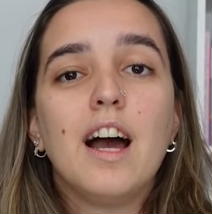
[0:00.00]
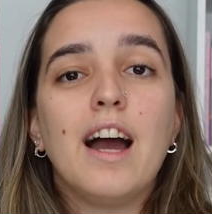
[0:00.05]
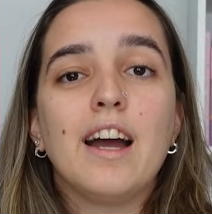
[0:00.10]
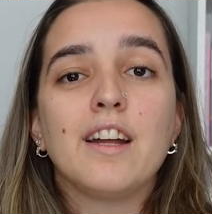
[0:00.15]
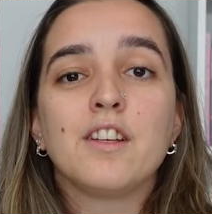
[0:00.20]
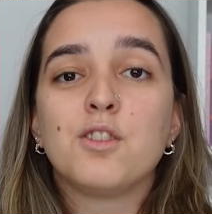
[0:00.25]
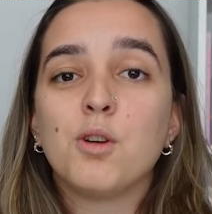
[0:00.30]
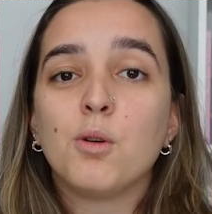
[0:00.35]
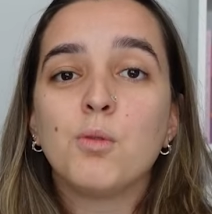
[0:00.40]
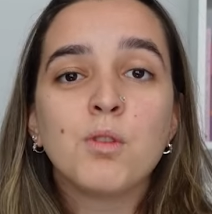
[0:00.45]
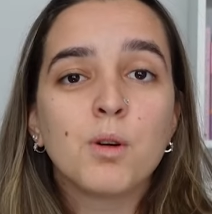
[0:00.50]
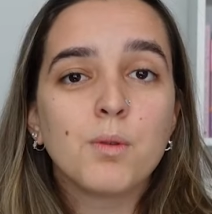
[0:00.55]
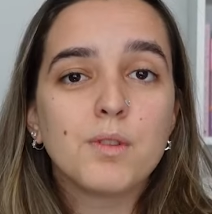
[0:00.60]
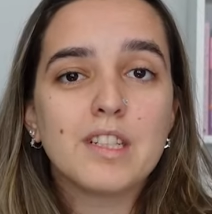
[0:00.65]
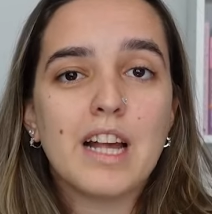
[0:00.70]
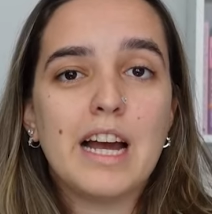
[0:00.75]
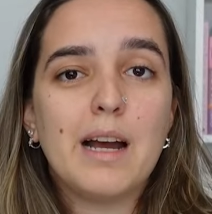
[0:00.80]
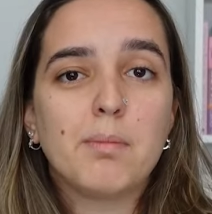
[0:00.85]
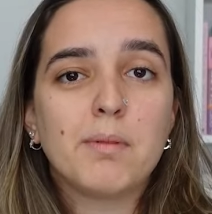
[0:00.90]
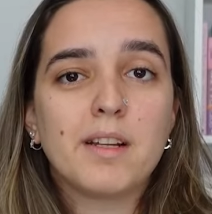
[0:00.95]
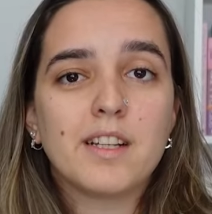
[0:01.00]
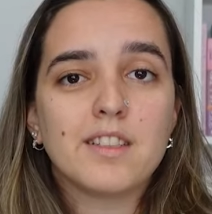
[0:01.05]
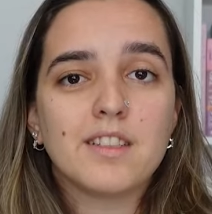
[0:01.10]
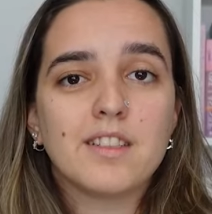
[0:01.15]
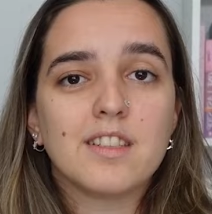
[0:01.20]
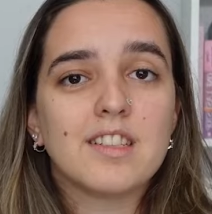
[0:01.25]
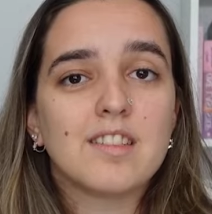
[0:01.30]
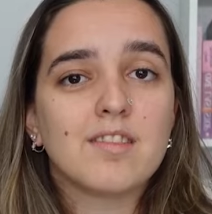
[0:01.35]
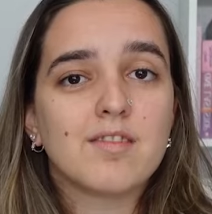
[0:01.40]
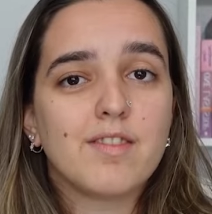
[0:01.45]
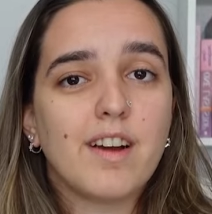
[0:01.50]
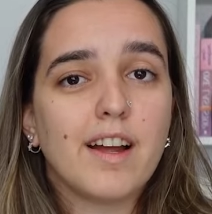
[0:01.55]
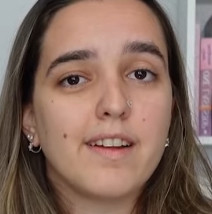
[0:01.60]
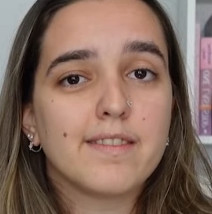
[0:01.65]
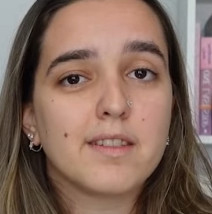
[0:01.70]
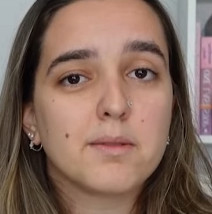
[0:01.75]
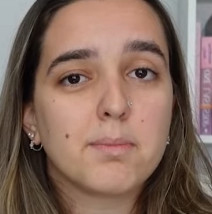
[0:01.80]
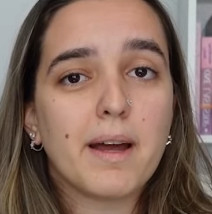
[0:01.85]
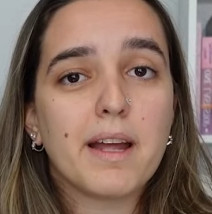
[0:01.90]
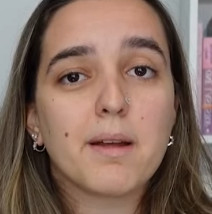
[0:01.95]
I don't know what's happening to season 5
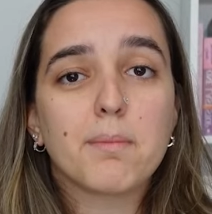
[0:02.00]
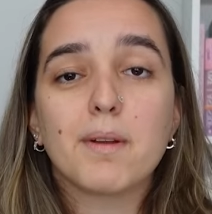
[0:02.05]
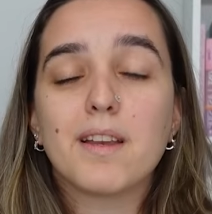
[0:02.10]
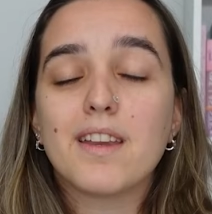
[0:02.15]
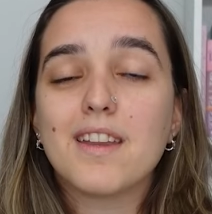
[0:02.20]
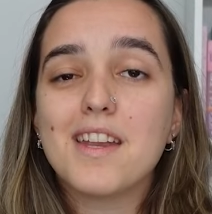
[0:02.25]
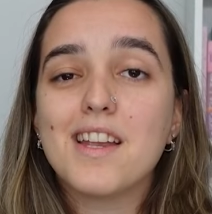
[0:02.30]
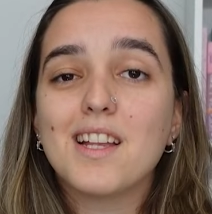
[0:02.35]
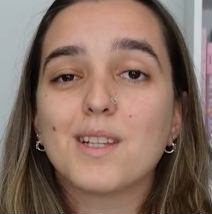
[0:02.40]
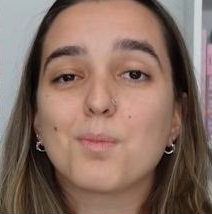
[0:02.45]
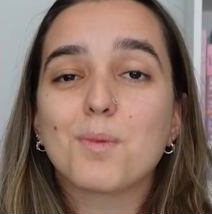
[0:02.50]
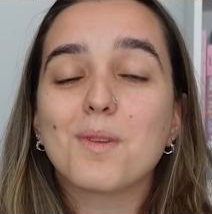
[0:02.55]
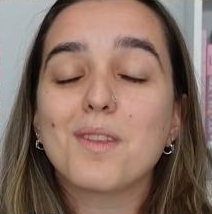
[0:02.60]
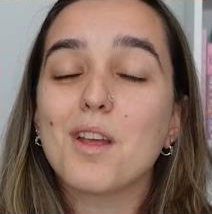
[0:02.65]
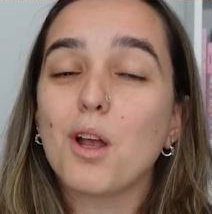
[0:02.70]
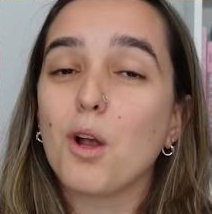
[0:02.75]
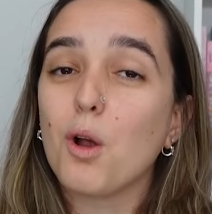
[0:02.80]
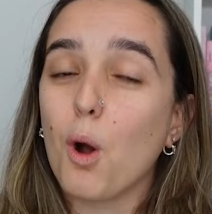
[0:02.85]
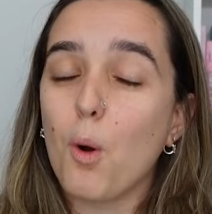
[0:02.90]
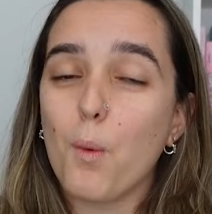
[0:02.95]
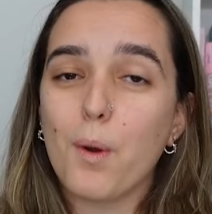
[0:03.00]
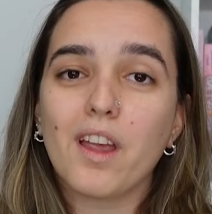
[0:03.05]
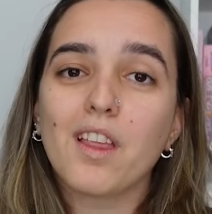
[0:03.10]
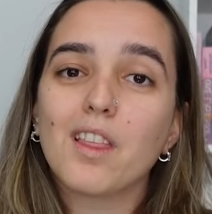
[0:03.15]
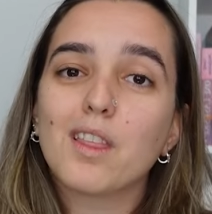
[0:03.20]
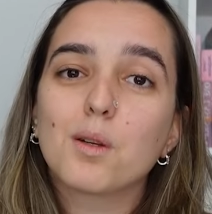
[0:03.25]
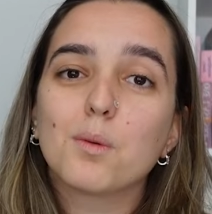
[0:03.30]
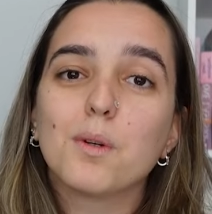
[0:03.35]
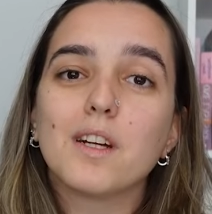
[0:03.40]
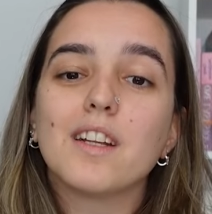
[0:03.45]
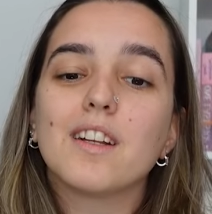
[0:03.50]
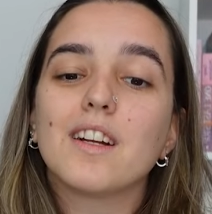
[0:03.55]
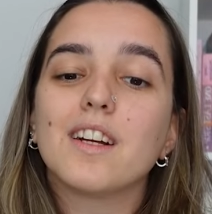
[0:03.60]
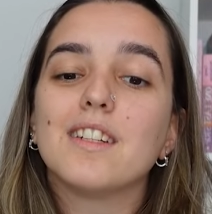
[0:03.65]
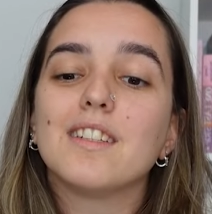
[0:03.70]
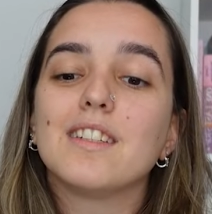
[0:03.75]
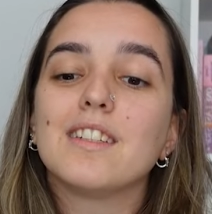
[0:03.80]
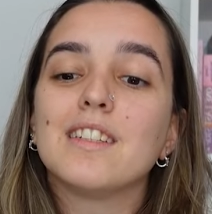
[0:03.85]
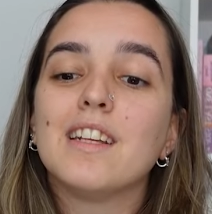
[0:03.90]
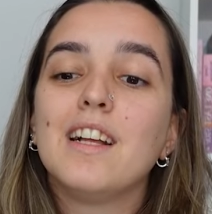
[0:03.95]
Spike, but he is really going through it
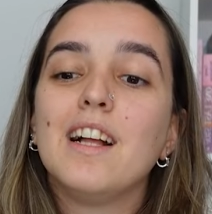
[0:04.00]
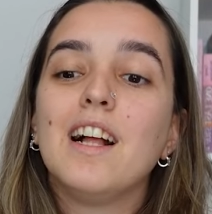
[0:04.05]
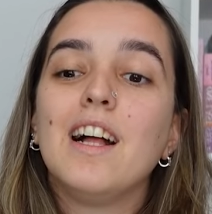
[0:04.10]
because